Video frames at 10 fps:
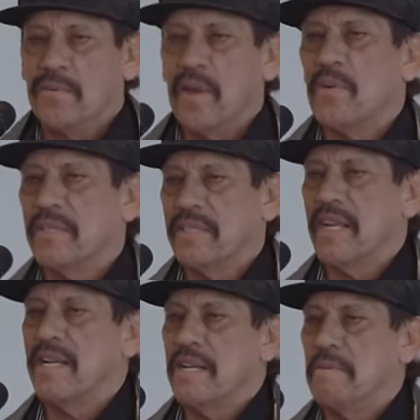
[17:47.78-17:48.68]
they were
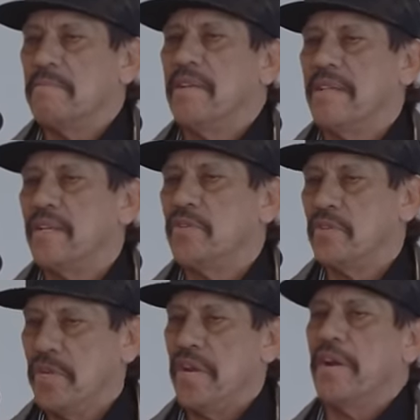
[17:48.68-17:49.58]
sending him to the
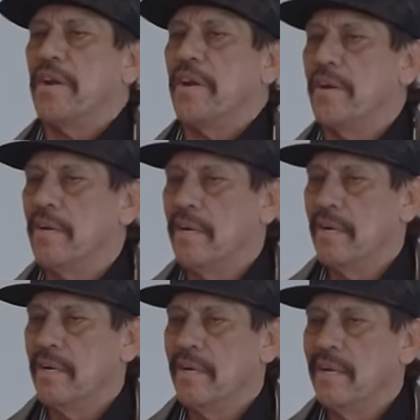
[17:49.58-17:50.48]
chair.
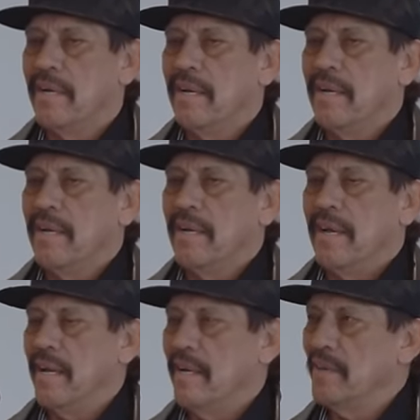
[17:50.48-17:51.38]

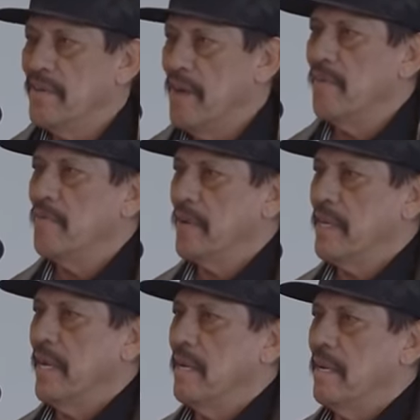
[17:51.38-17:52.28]
And I'll never
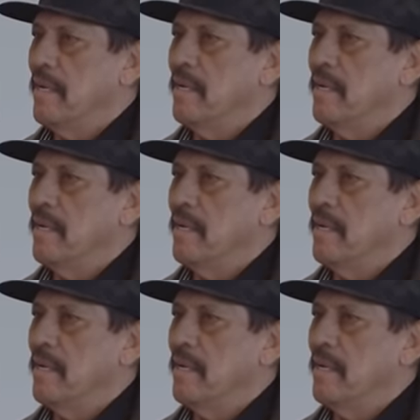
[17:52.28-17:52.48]
forget